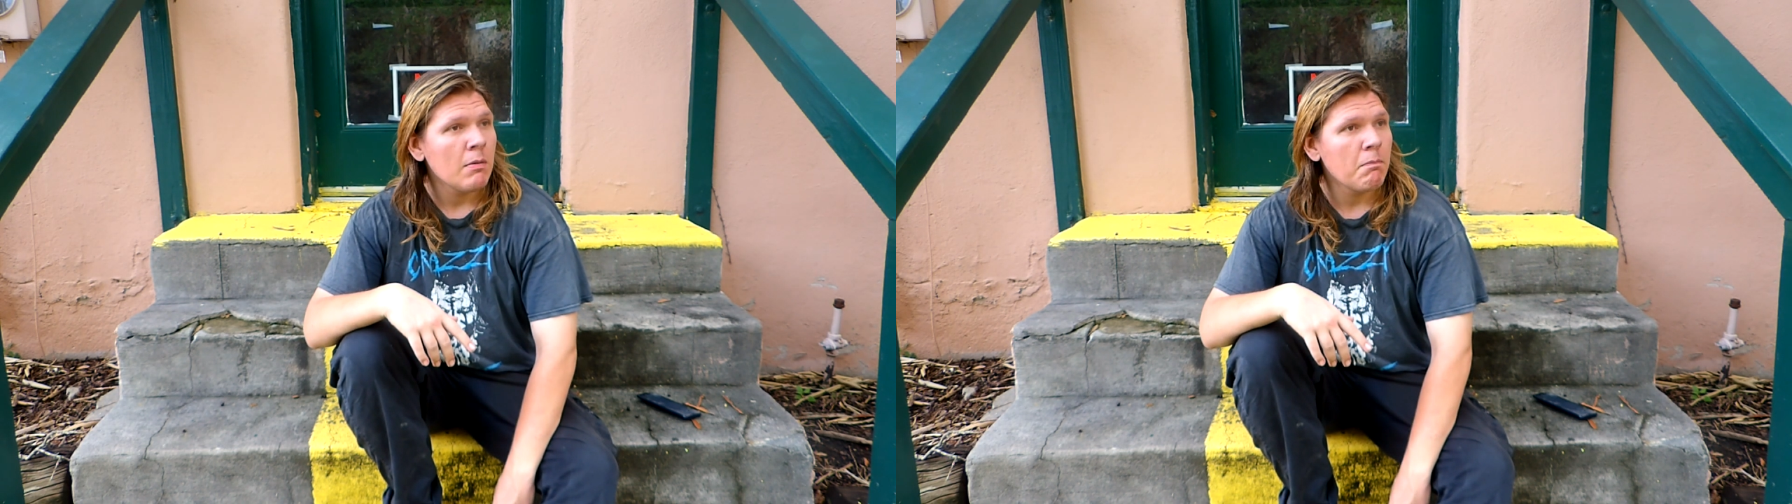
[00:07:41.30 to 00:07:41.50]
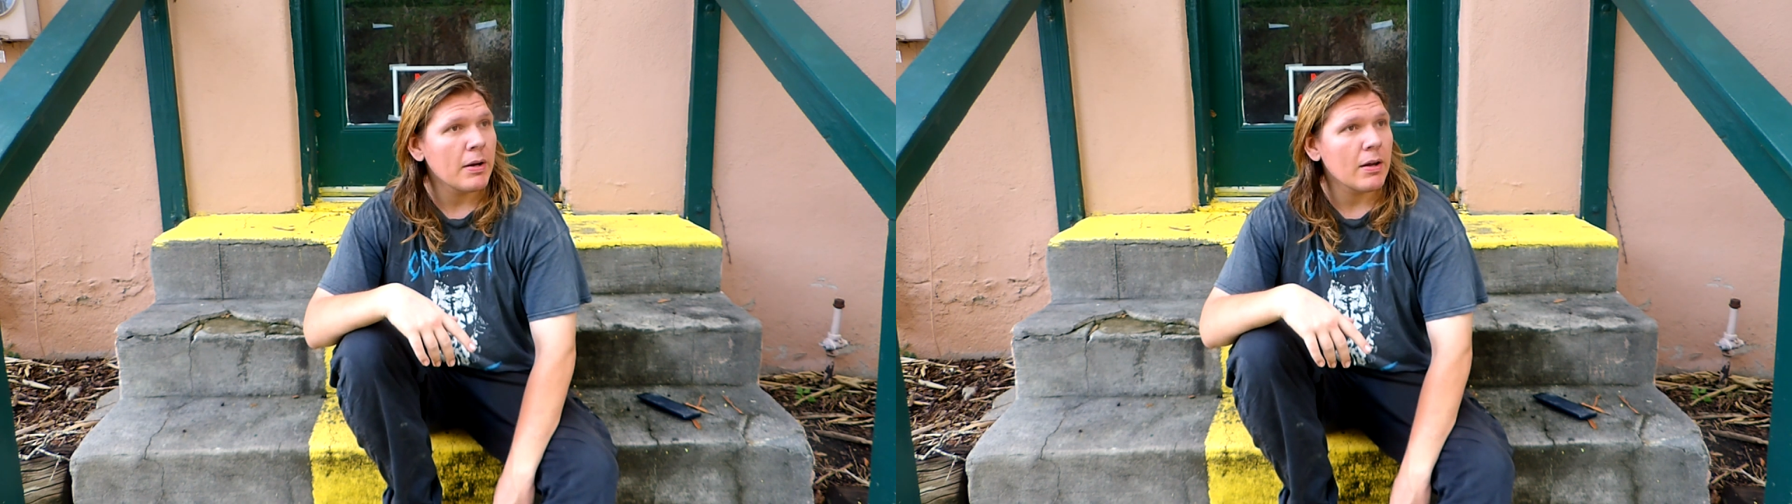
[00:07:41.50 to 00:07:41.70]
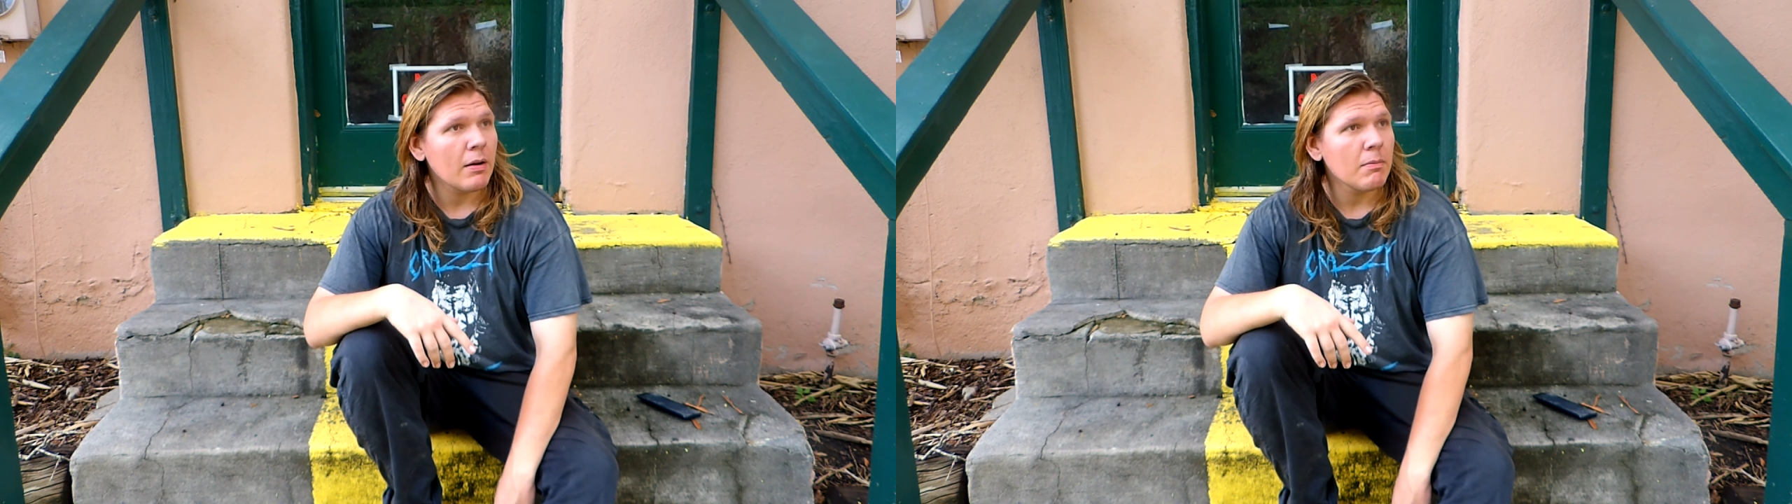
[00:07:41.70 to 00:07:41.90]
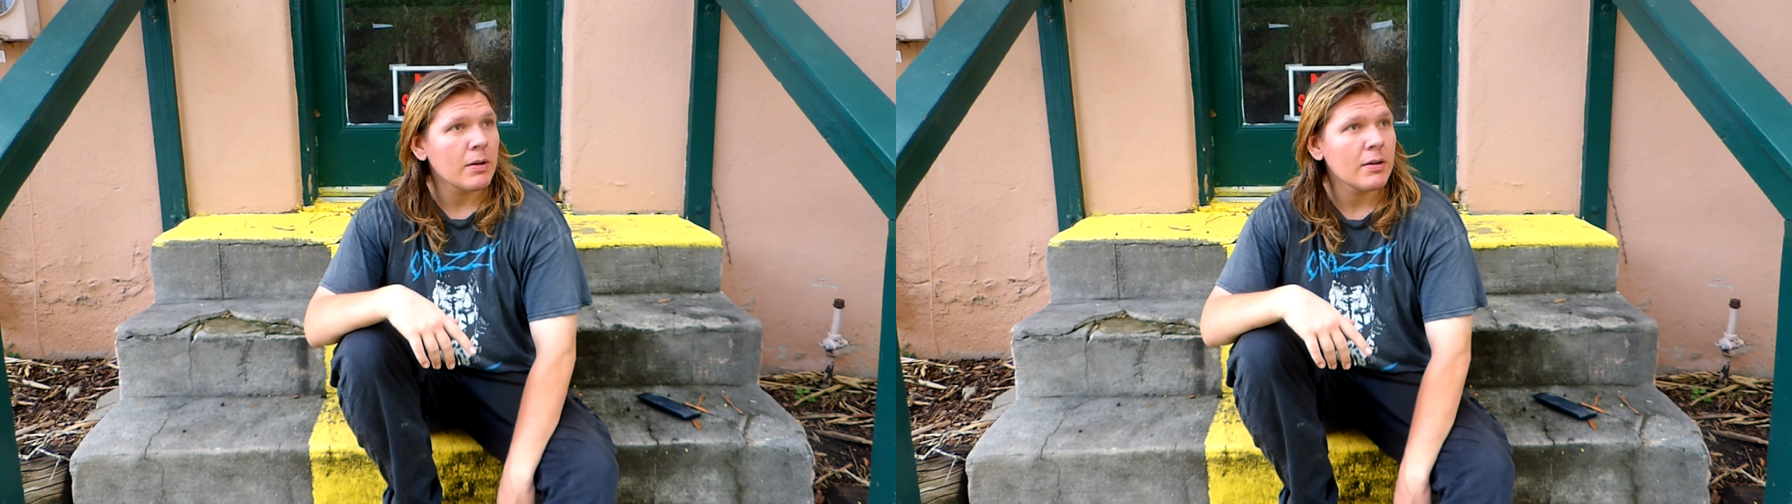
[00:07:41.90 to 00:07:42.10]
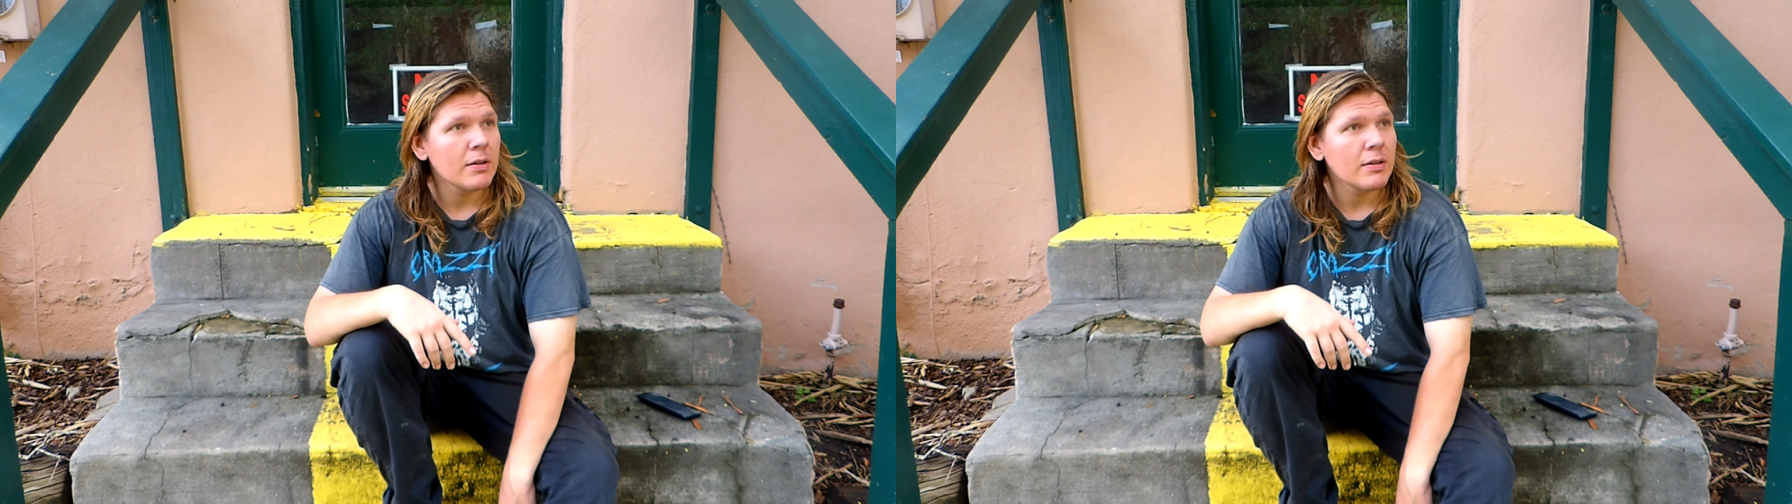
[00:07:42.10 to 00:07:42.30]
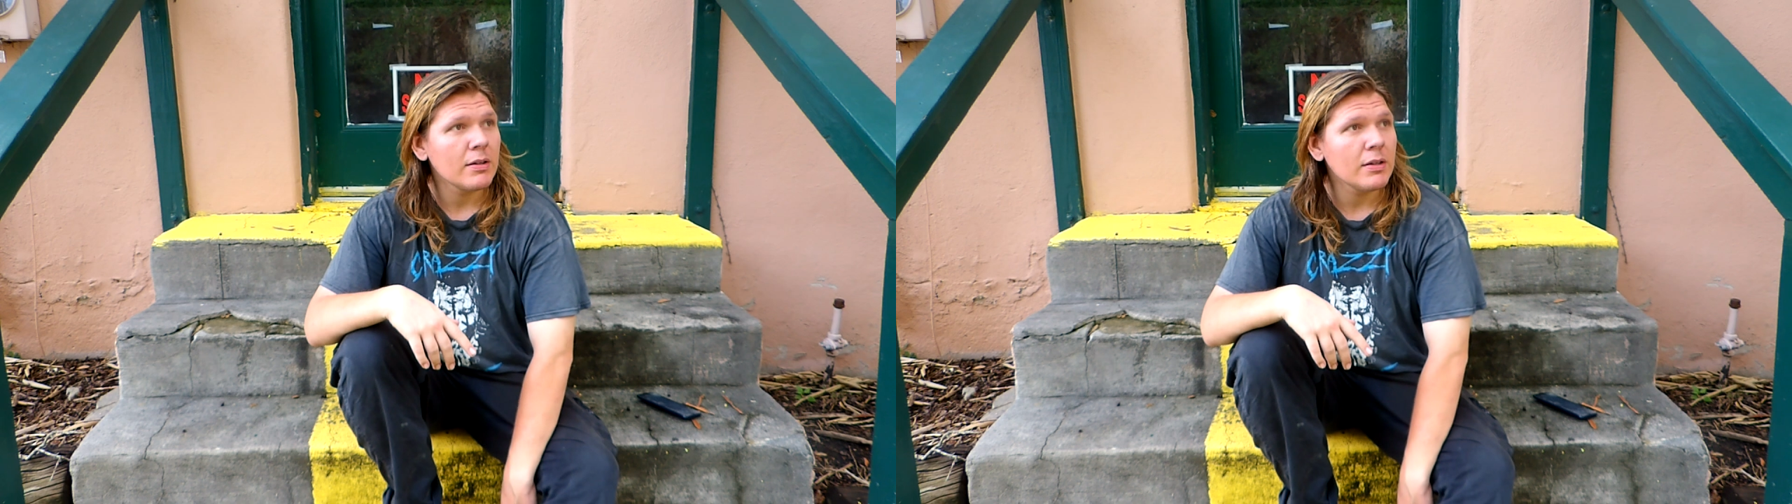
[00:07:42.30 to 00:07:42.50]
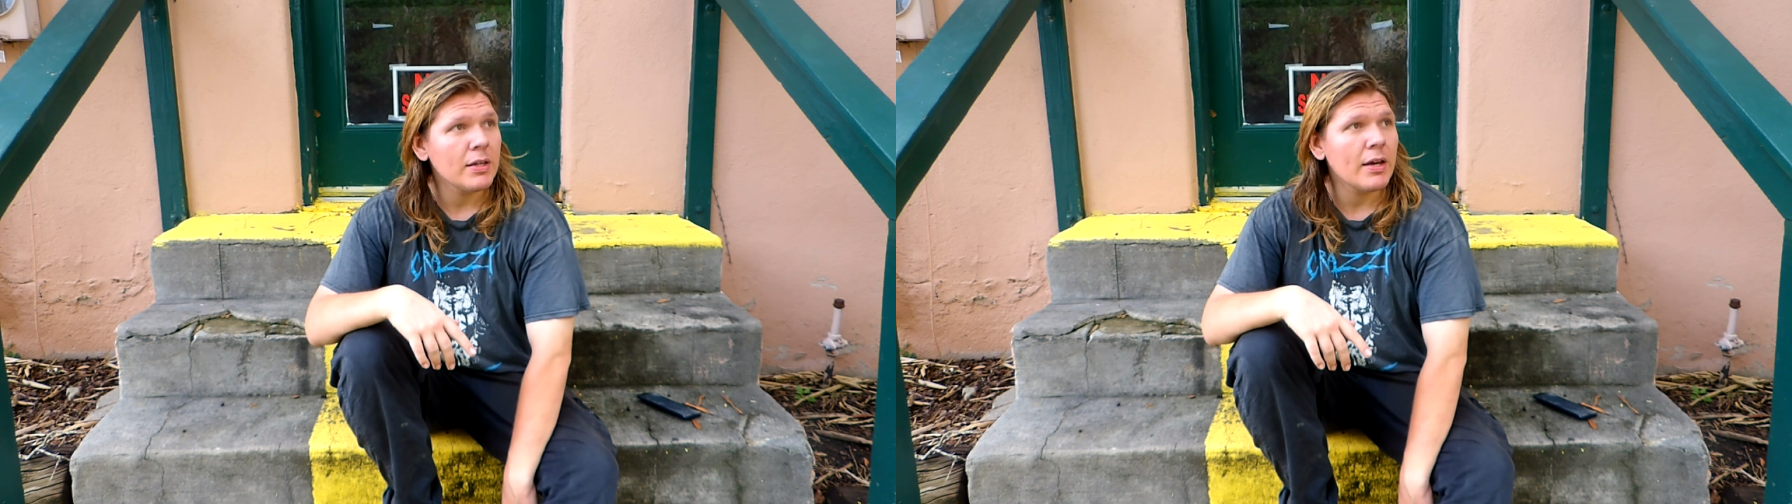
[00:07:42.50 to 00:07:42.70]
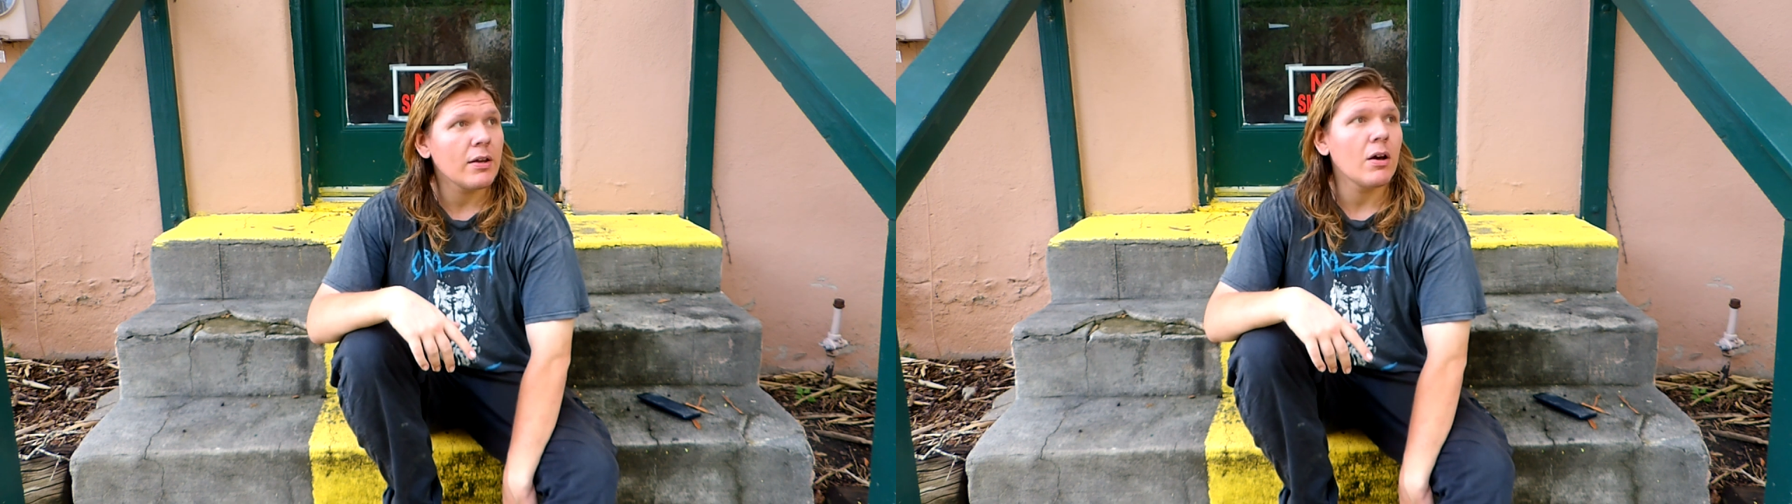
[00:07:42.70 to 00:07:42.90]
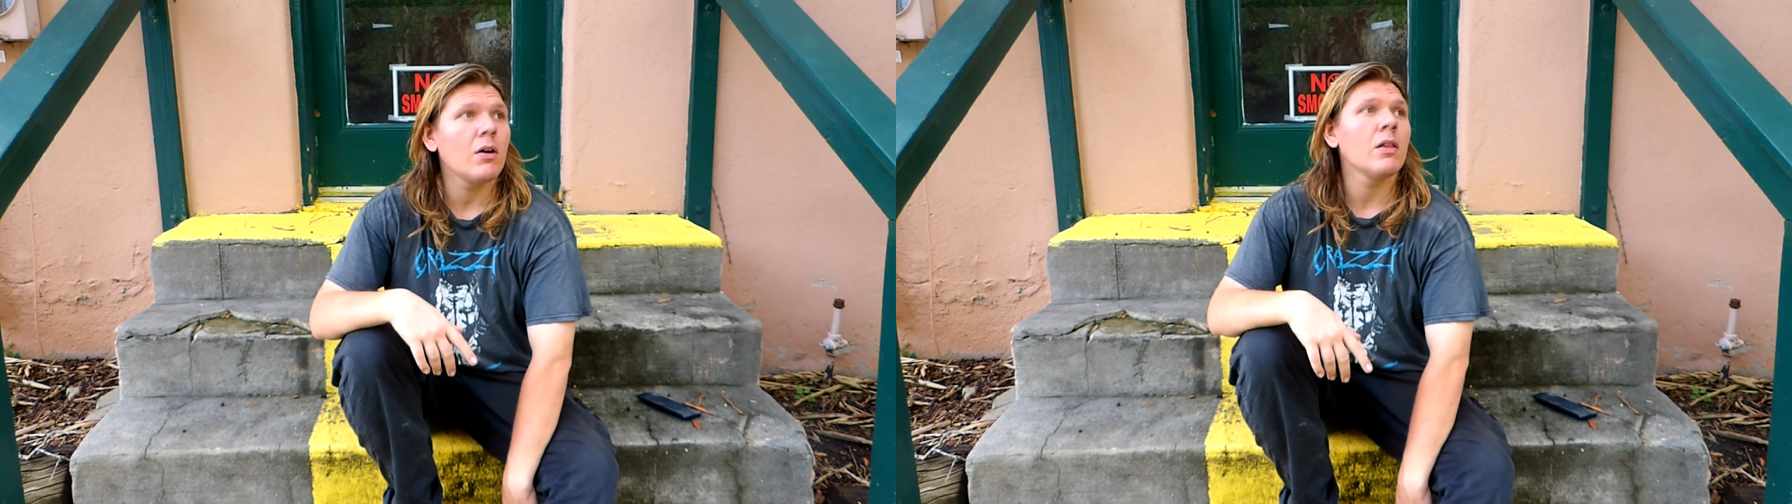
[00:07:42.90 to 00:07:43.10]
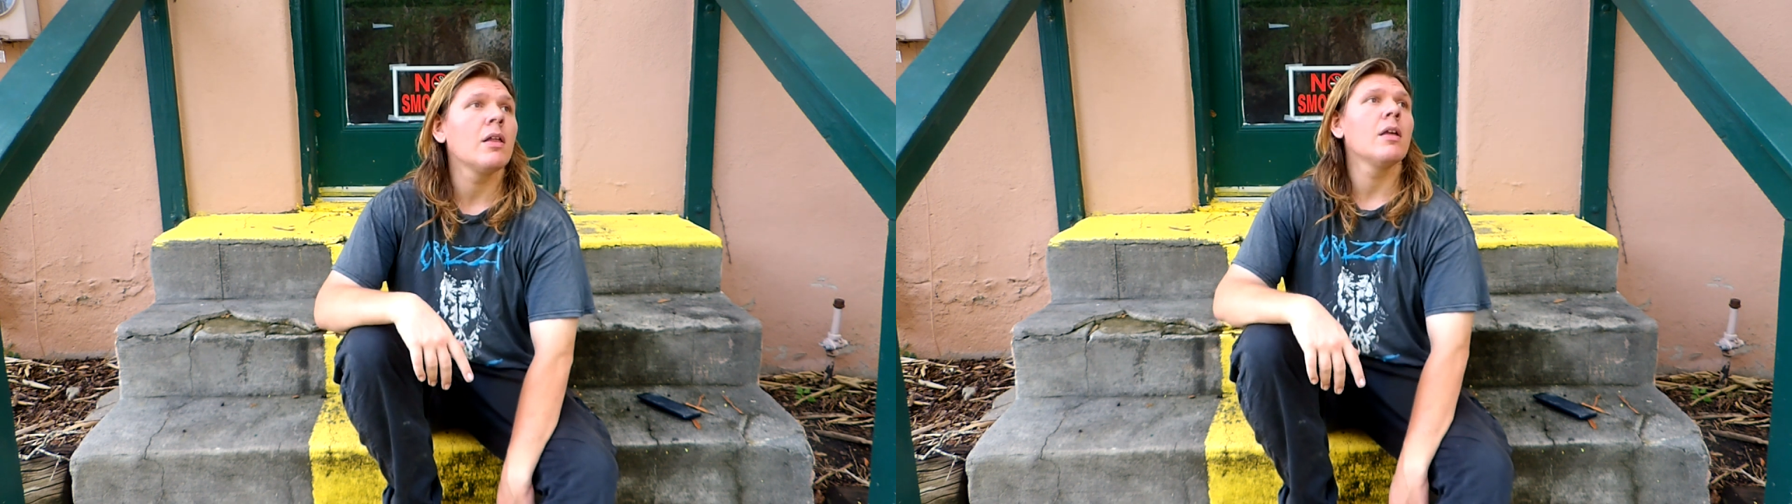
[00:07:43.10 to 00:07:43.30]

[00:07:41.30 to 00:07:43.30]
But yeah, y'all.